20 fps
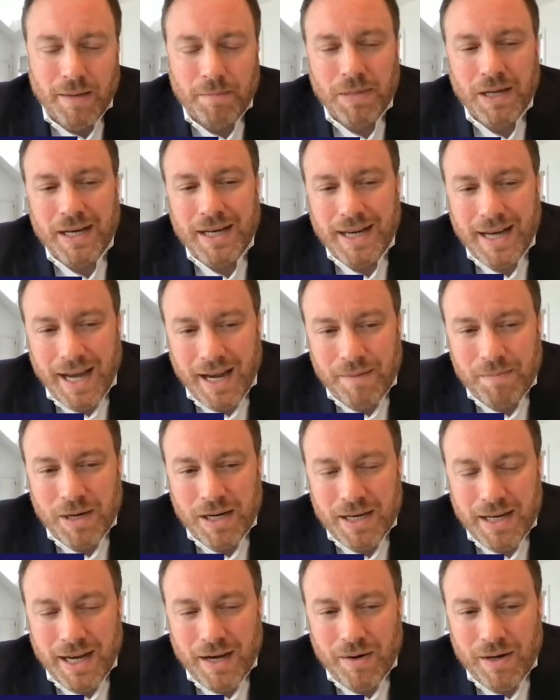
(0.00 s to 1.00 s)
But
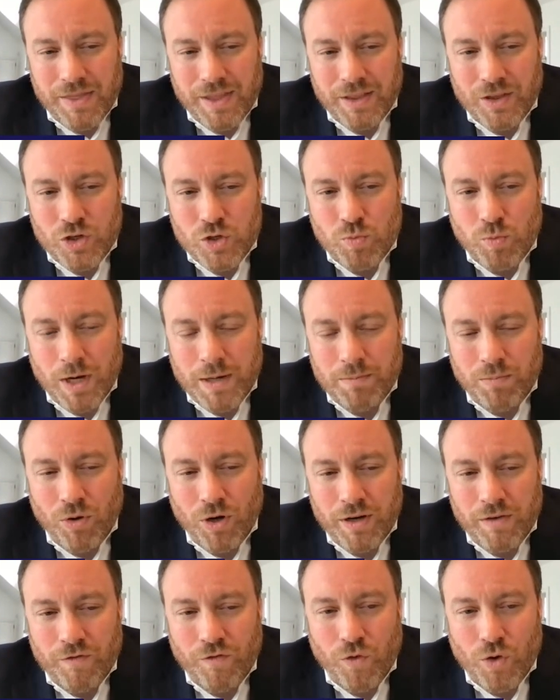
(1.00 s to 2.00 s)
now I think there's
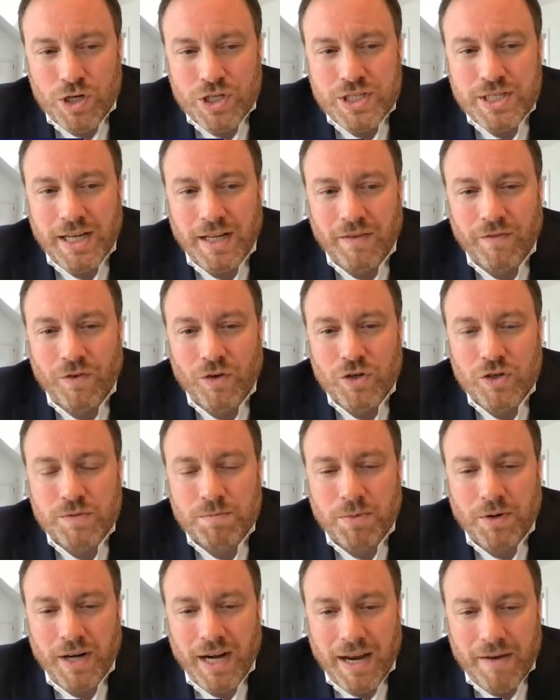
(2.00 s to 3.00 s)
1.4 cell phones
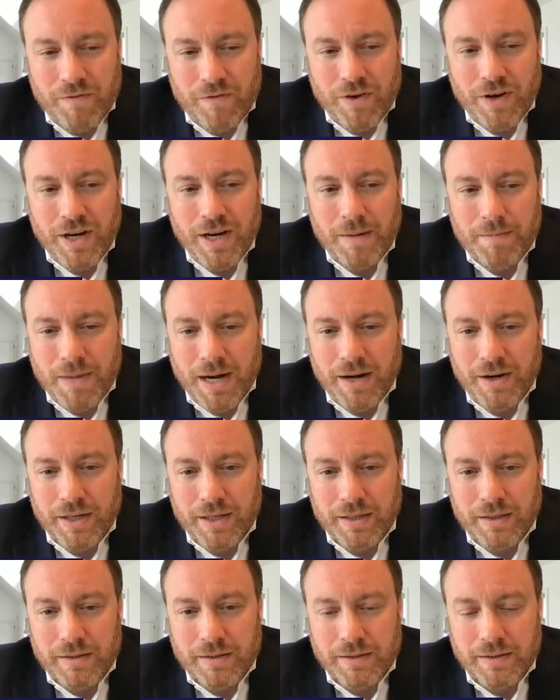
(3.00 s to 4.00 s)
per every
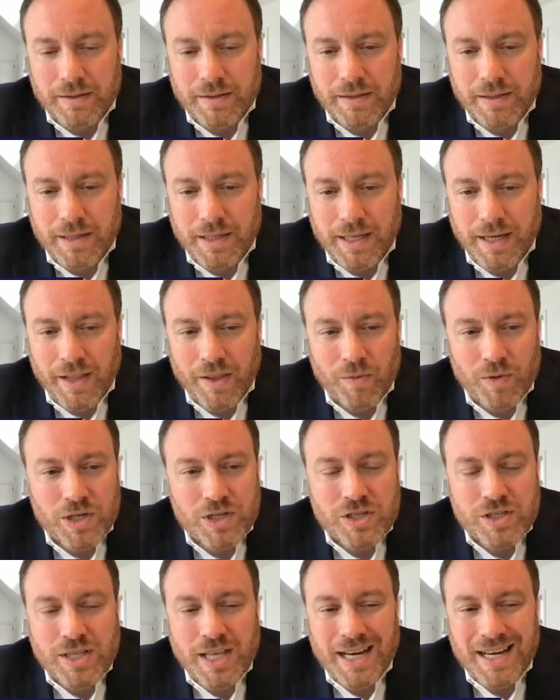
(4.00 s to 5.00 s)
American. In other
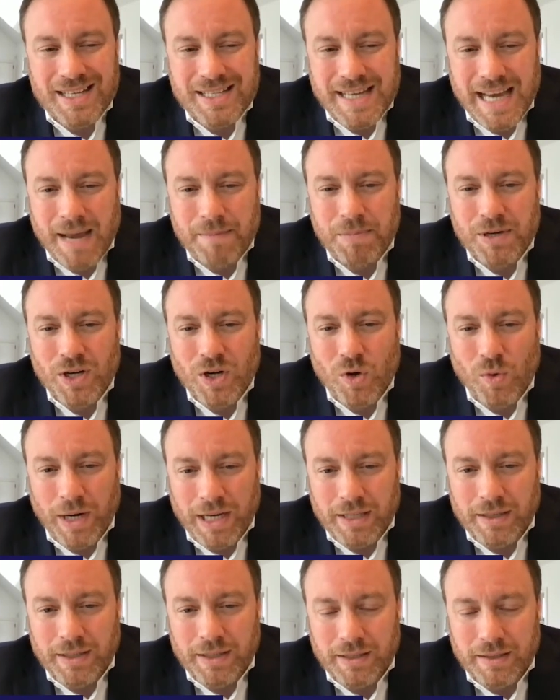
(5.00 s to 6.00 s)
words, things happen
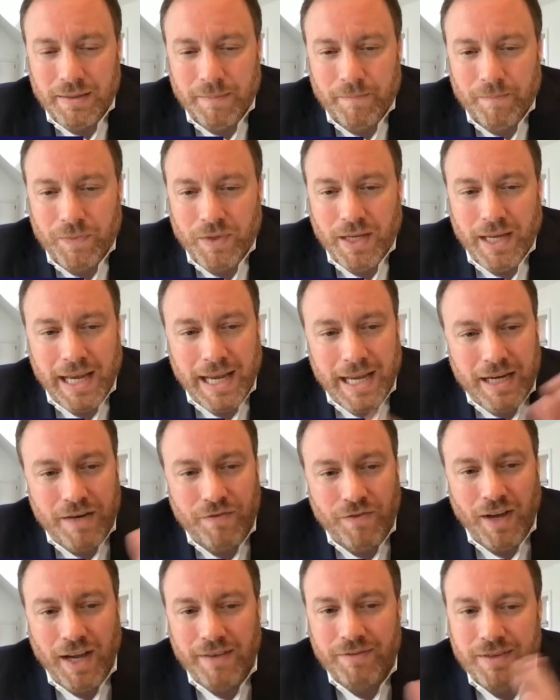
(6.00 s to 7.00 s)
quickly.
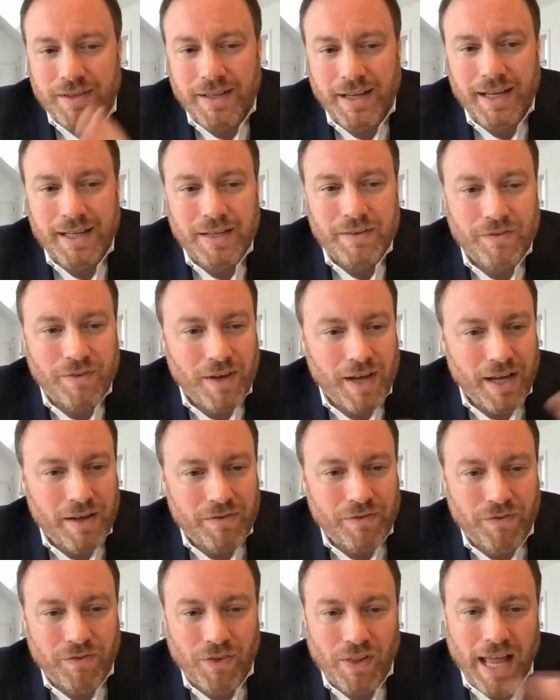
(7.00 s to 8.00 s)
85 to 95
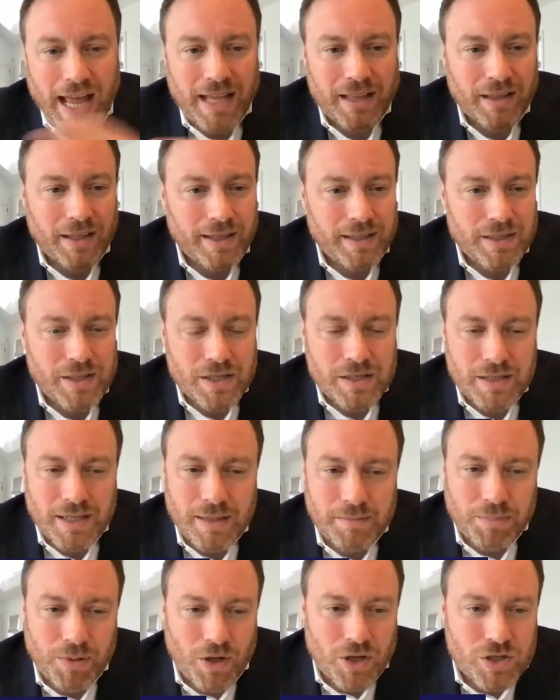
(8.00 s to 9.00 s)
flatline, just
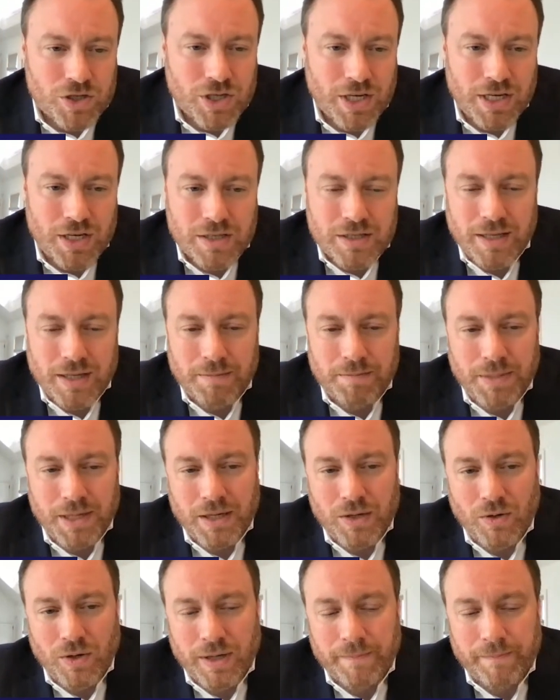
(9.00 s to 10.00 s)
like blockchain, just like
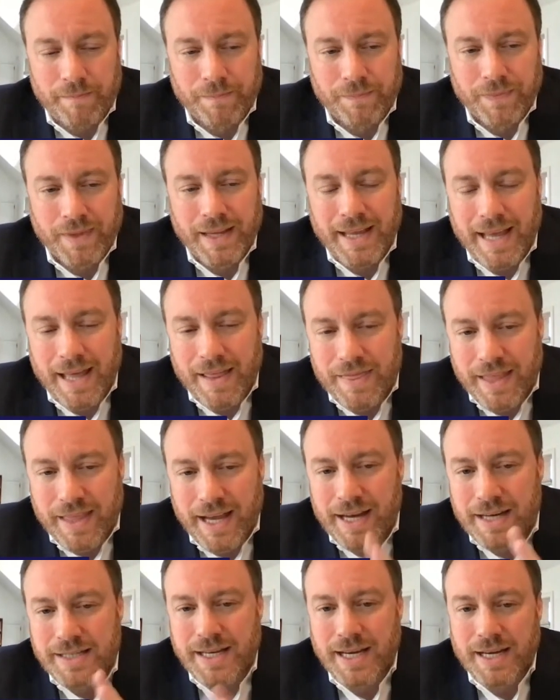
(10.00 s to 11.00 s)
Bitcoin. And
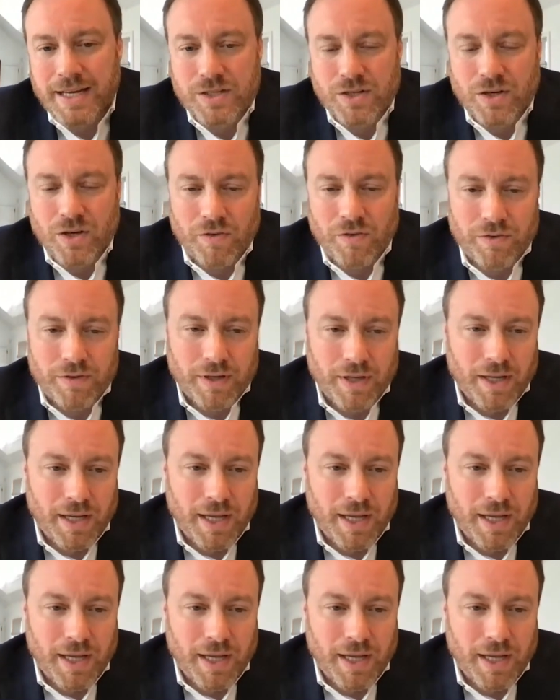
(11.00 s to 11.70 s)
then it takes off.